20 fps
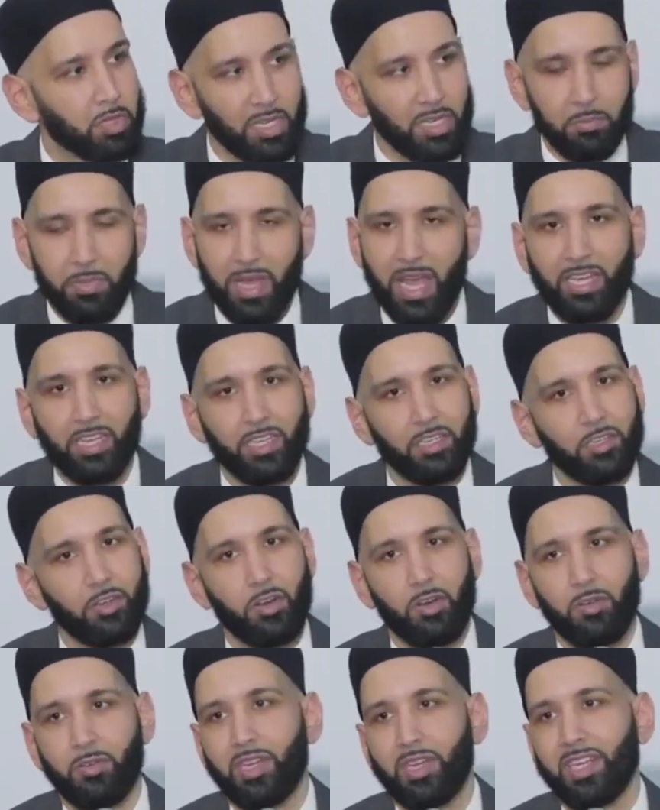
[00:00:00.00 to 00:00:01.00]
Put it back in
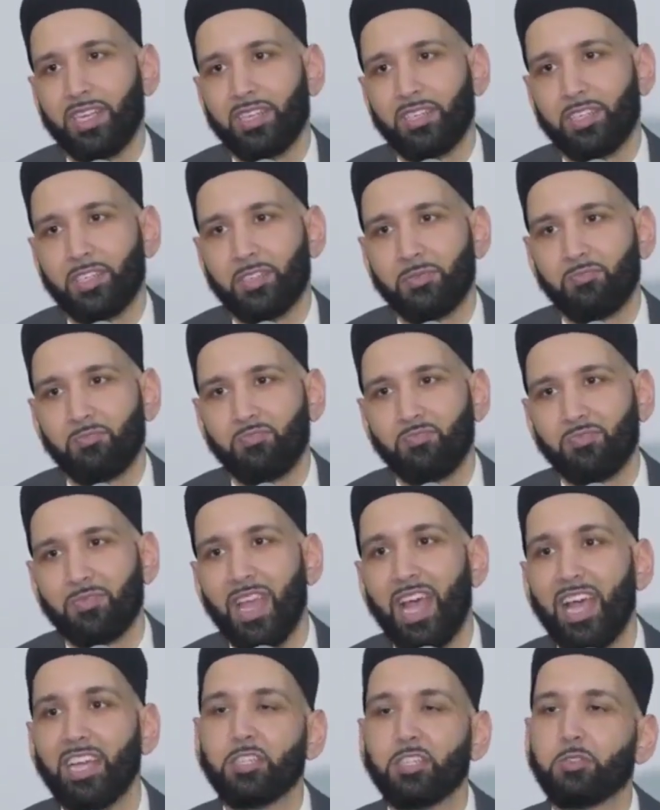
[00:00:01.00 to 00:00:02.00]
your own hands.
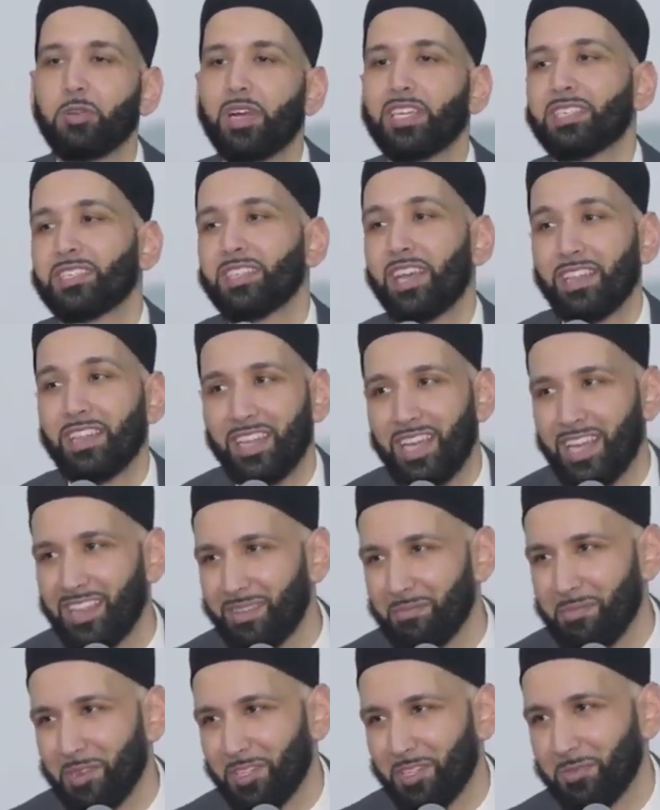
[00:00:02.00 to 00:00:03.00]
I trust Allah
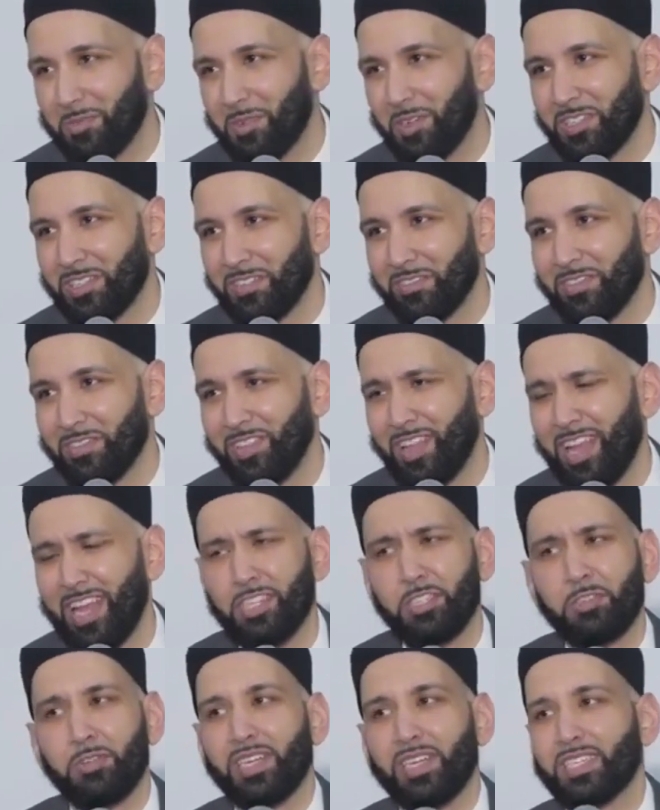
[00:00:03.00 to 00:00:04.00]
the most merciful. I
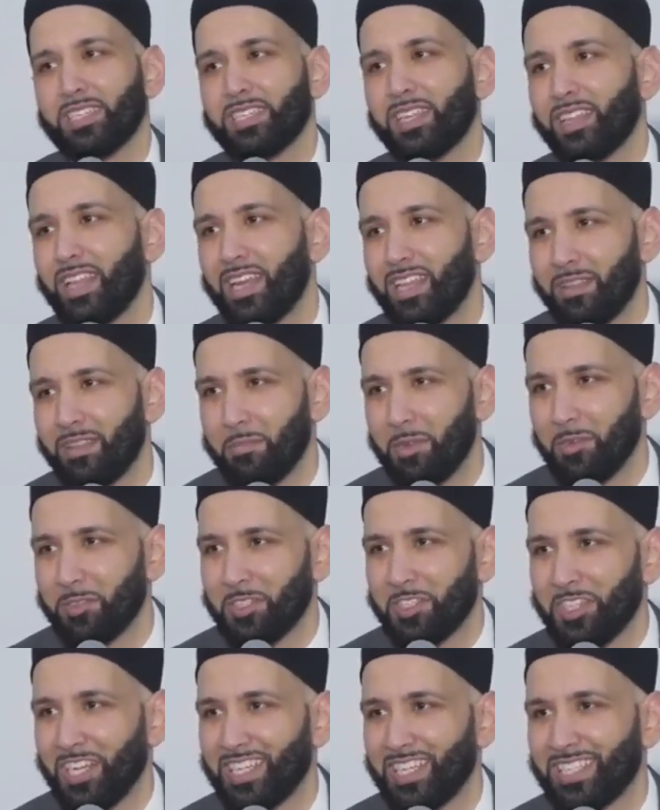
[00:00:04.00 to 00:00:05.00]
trust Allah the
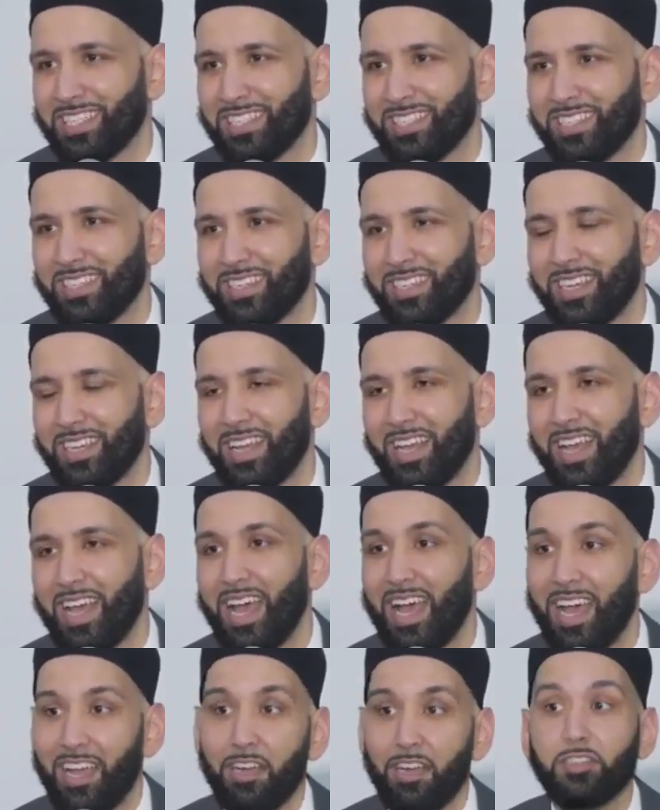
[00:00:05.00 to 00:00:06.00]
most just.
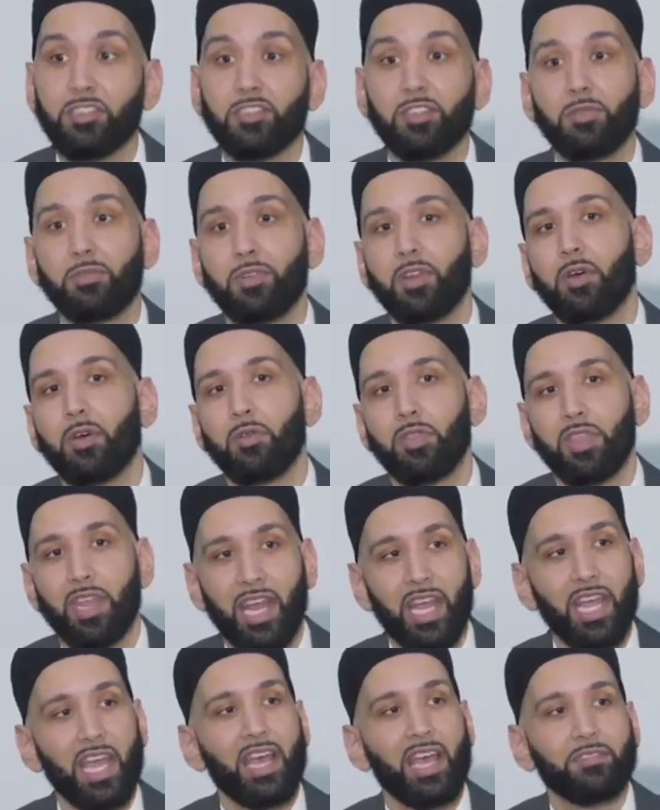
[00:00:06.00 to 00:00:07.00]
I also know that
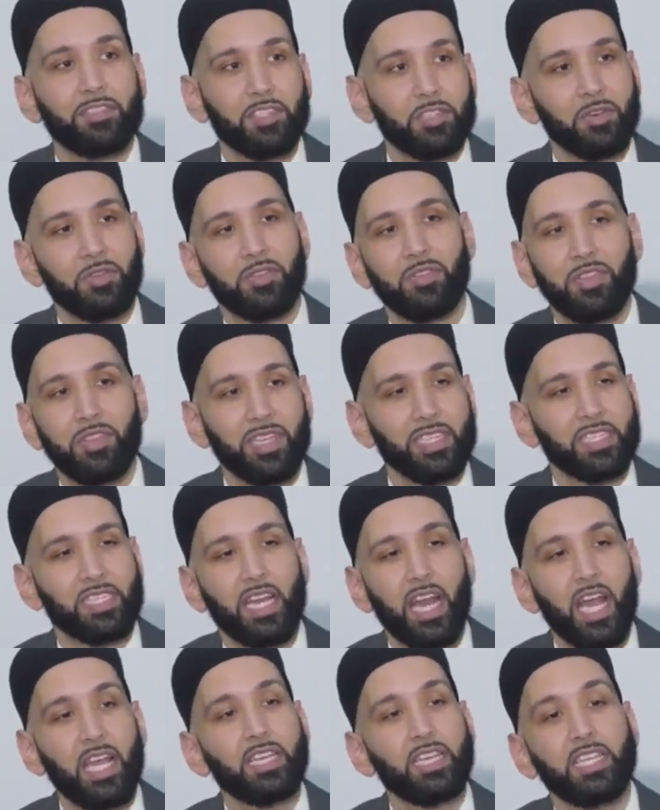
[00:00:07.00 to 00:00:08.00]
I have certain things
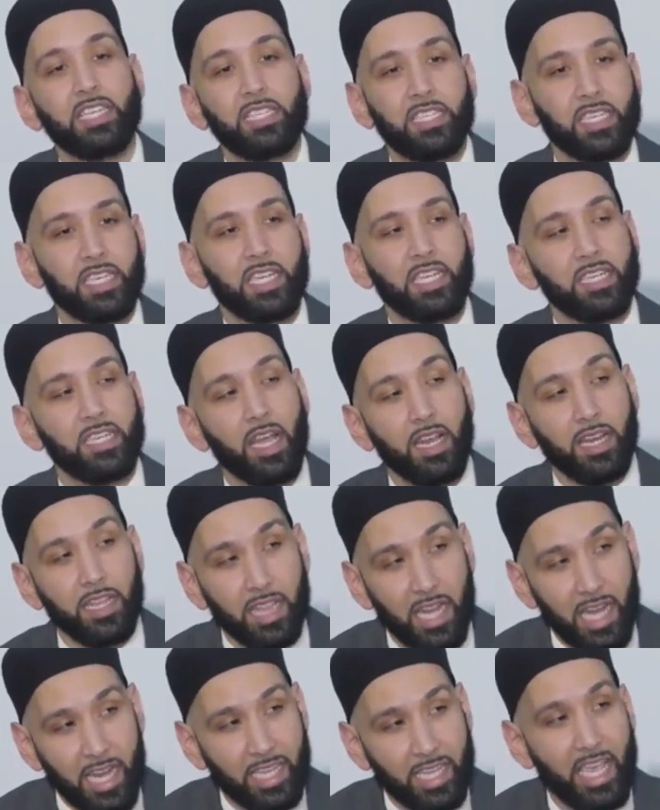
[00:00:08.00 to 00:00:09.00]
that I need to get done
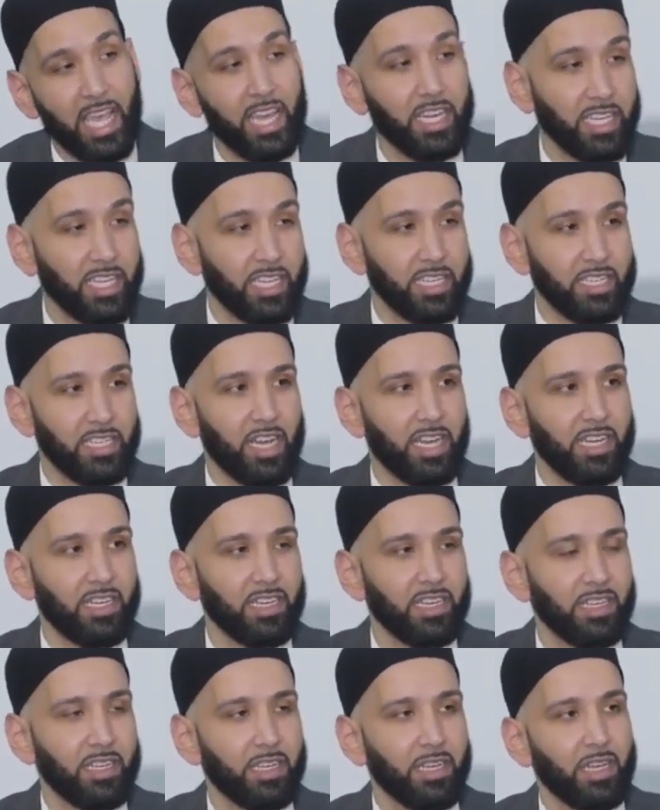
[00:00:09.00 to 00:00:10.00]
and that I can get done.
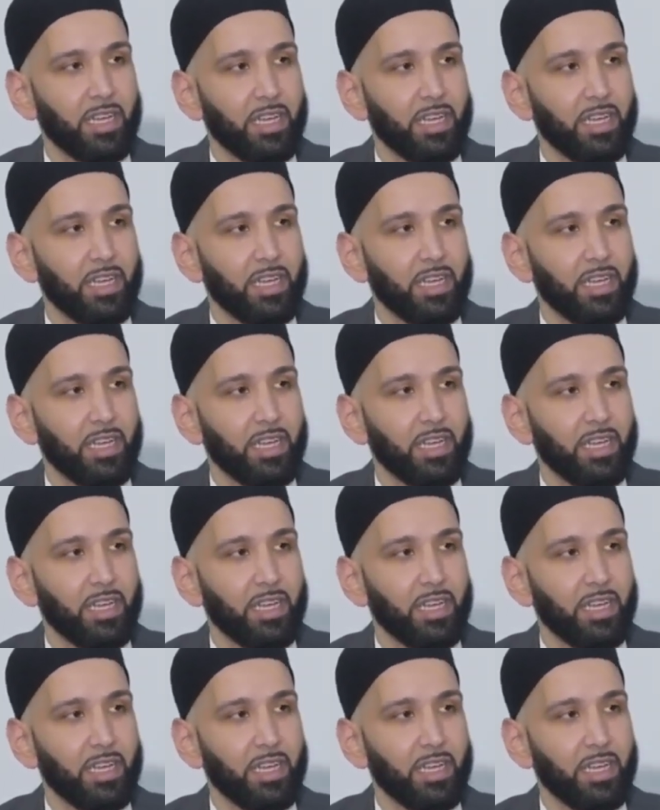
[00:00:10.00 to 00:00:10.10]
